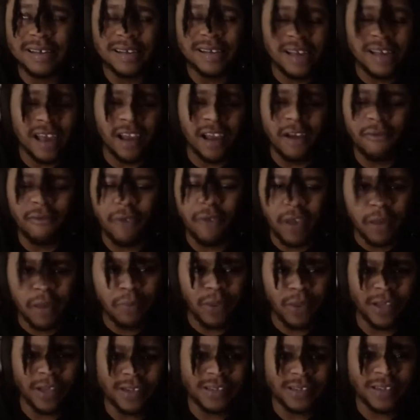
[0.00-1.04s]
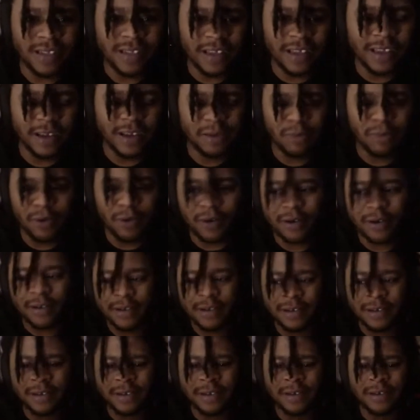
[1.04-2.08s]
inconvenient place. Like, come on,
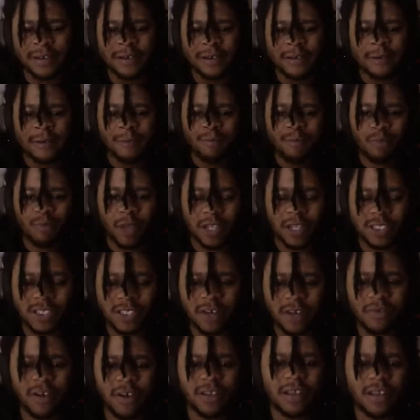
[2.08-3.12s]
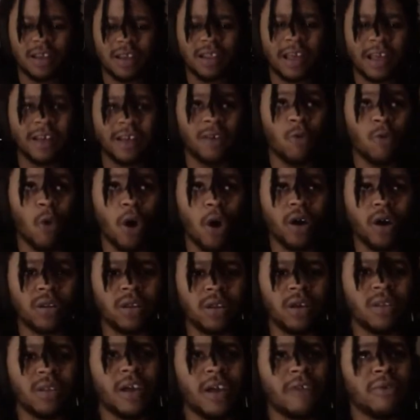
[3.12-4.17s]
like stuff like that. Like,
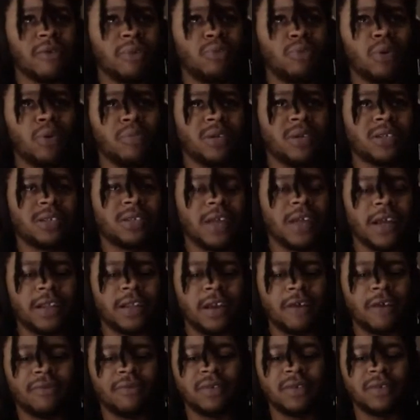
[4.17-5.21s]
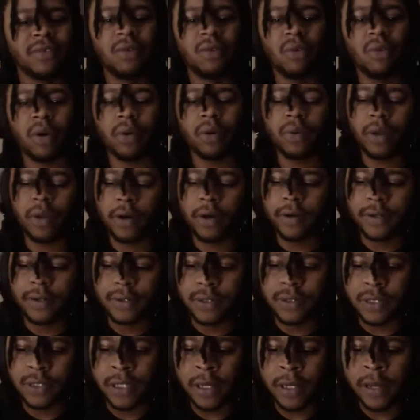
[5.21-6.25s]
quality of life improvements, they definitely need to work on
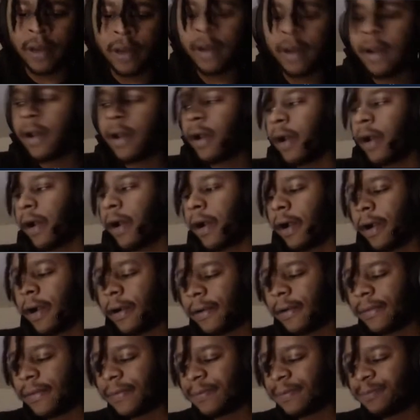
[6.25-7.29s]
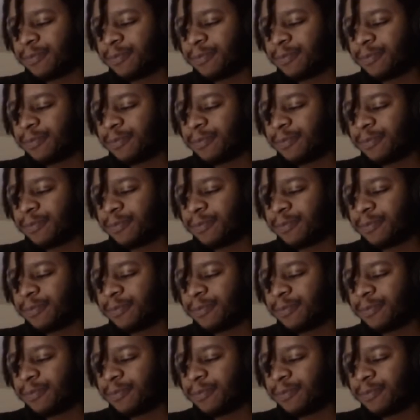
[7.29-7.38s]
those. Um,